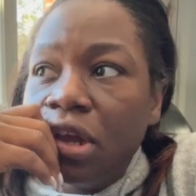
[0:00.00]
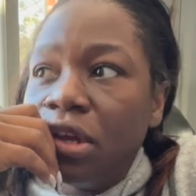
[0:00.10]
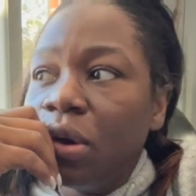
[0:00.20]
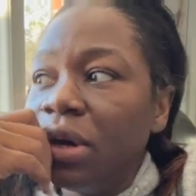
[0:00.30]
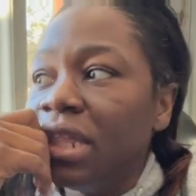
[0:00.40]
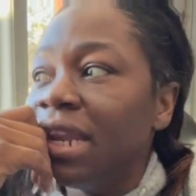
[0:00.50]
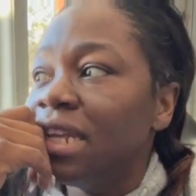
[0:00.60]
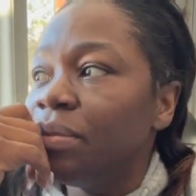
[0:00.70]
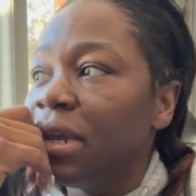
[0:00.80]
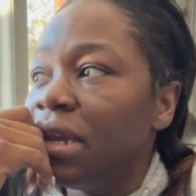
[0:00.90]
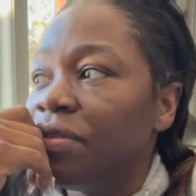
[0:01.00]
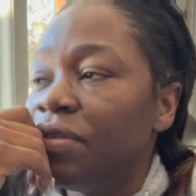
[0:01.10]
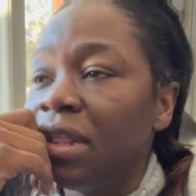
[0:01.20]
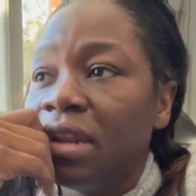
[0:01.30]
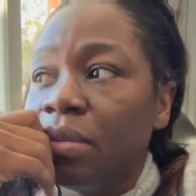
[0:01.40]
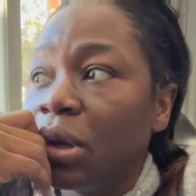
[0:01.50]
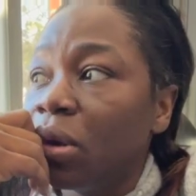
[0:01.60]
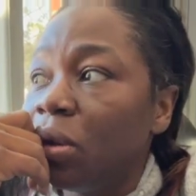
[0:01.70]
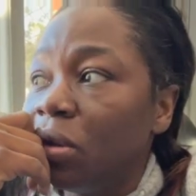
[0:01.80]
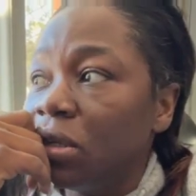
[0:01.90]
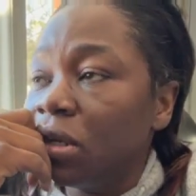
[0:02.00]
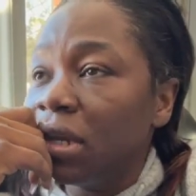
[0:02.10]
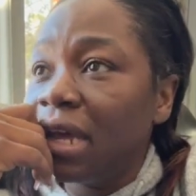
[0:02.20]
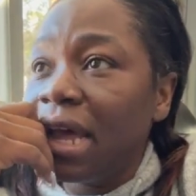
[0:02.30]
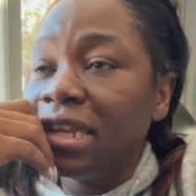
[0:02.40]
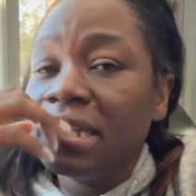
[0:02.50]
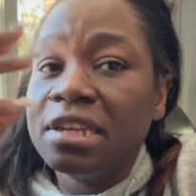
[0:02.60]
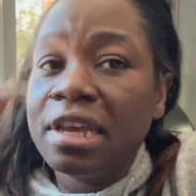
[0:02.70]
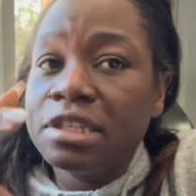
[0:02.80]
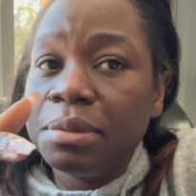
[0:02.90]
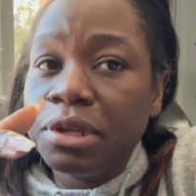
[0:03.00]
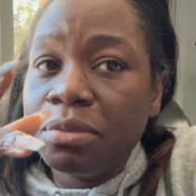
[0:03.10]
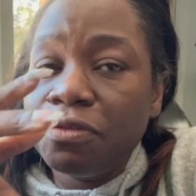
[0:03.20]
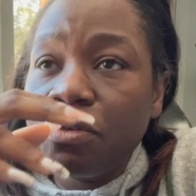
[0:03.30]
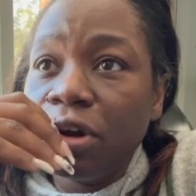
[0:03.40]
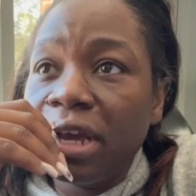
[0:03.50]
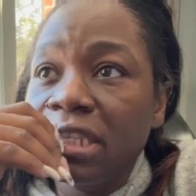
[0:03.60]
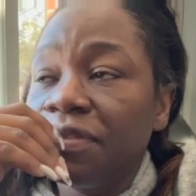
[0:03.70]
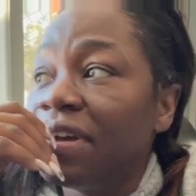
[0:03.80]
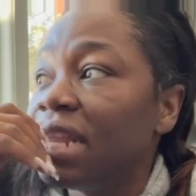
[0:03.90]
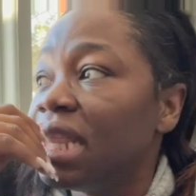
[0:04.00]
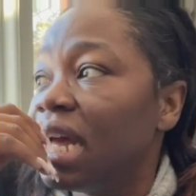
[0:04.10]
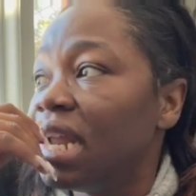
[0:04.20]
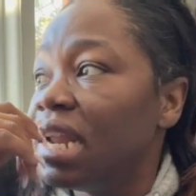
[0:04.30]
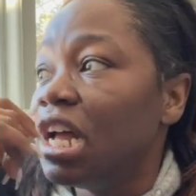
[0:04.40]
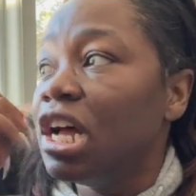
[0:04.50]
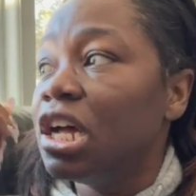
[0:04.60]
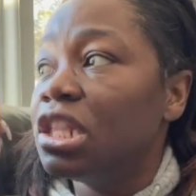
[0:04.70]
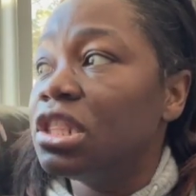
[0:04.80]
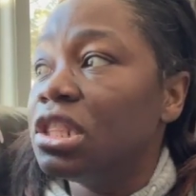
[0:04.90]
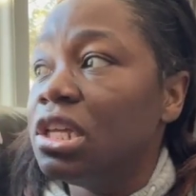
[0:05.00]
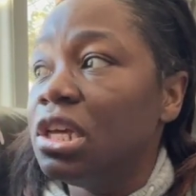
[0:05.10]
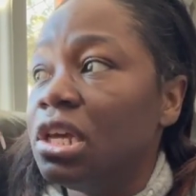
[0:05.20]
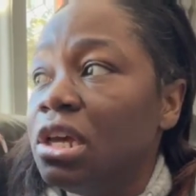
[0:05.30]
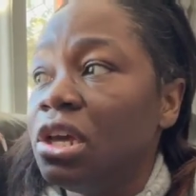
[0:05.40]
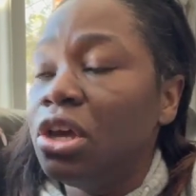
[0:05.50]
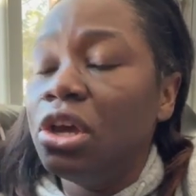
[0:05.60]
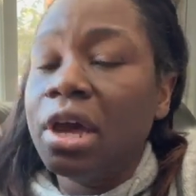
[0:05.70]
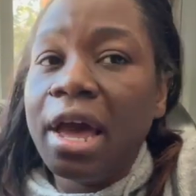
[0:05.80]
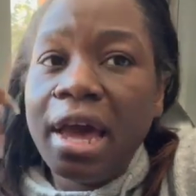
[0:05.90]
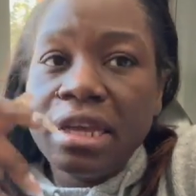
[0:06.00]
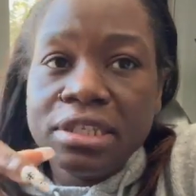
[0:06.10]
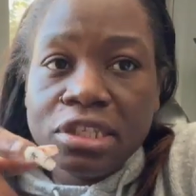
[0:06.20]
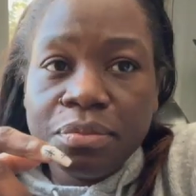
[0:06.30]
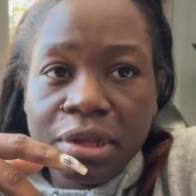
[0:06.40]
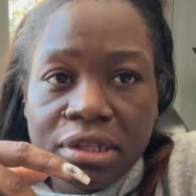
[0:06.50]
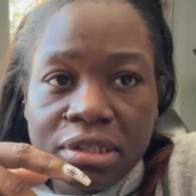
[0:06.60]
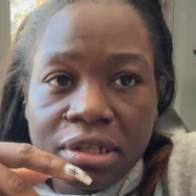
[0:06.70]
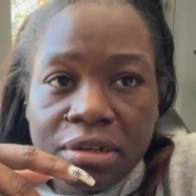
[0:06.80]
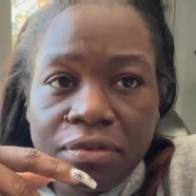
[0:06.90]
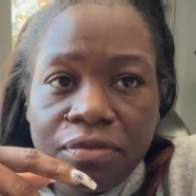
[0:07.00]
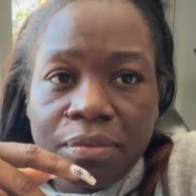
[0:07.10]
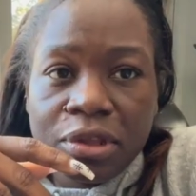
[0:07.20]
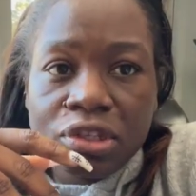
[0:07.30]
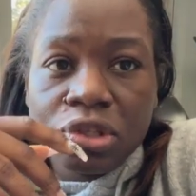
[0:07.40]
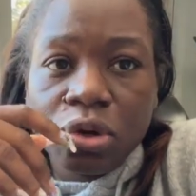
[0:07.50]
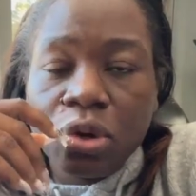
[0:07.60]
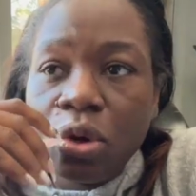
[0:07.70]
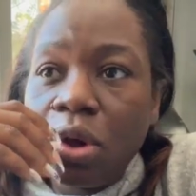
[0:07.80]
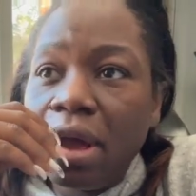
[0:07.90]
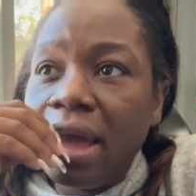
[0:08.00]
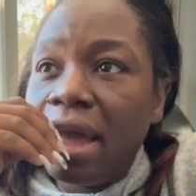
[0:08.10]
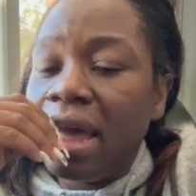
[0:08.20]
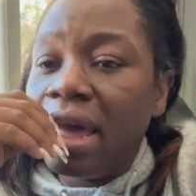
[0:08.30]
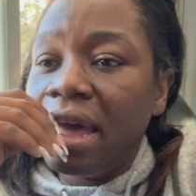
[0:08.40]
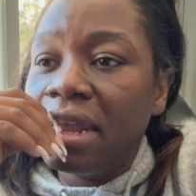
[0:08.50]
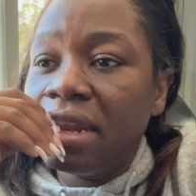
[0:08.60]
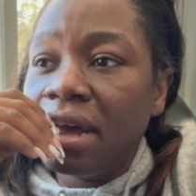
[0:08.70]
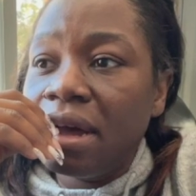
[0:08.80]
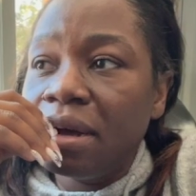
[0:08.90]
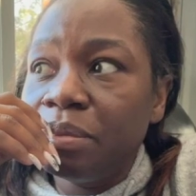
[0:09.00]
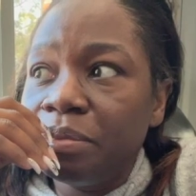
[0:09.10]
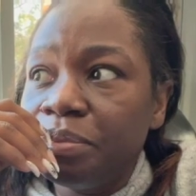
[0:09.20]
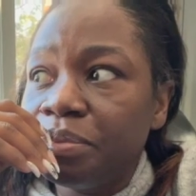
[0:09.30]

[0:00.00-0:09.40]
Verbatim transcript: The only thing that's making it feel a little bit cold, as I explained before, is the fact that the ice is melting from the snow and um,